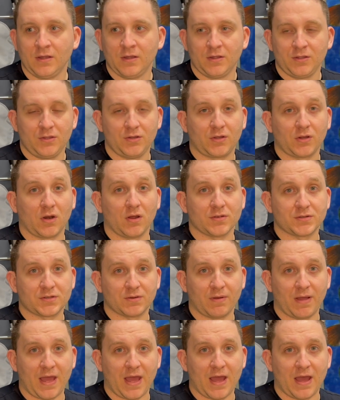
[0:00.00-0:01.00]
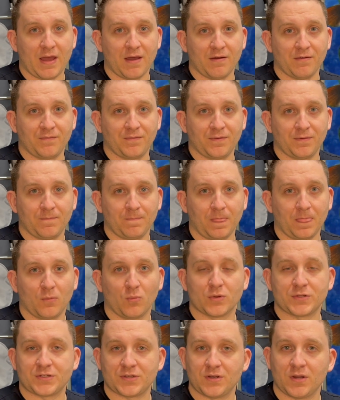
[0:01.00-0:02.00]
You can also have
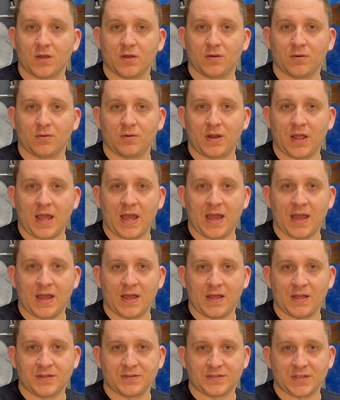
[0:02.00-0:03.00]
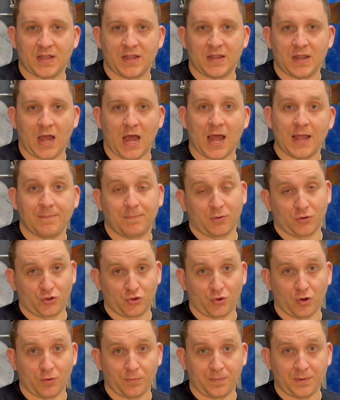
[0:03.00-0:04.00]
what's known as a
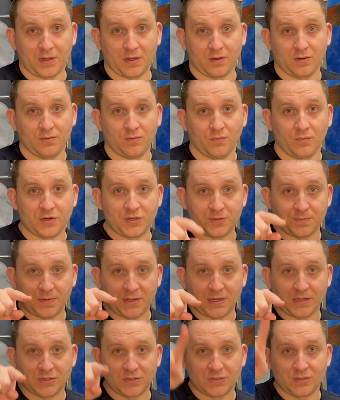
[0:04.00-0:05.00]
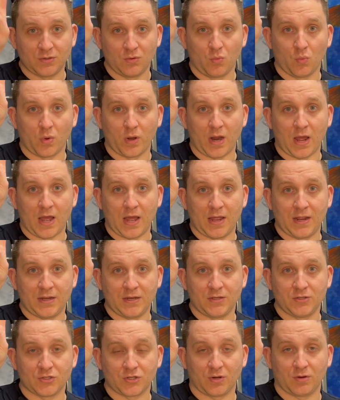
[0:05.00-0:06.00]
hypertropia, which means one eye
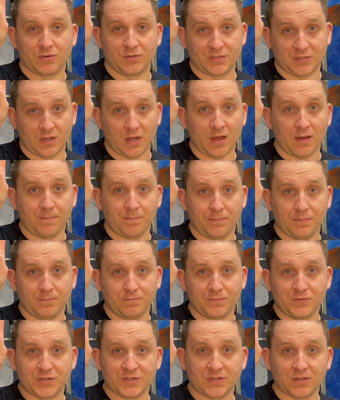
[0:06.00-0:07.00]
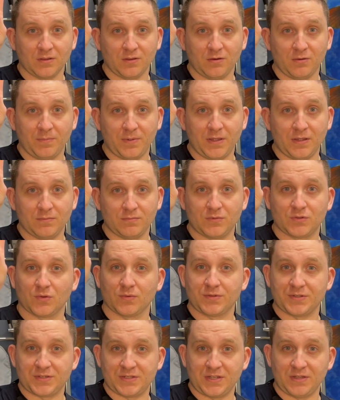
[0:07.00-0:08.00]
turns up just a little bit
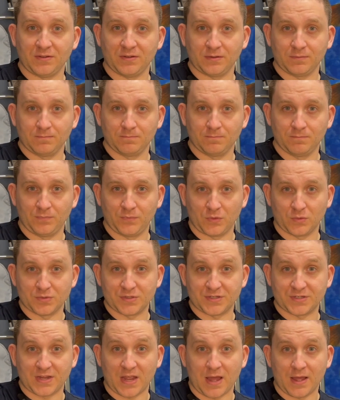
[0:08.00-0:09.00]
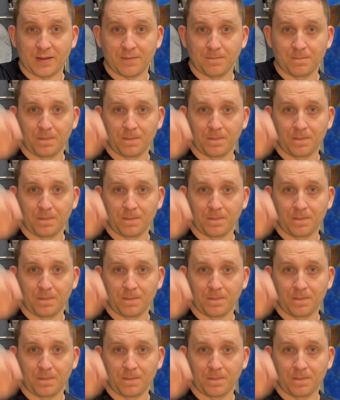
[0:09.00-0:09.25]
towards the ceiling, towards the sky.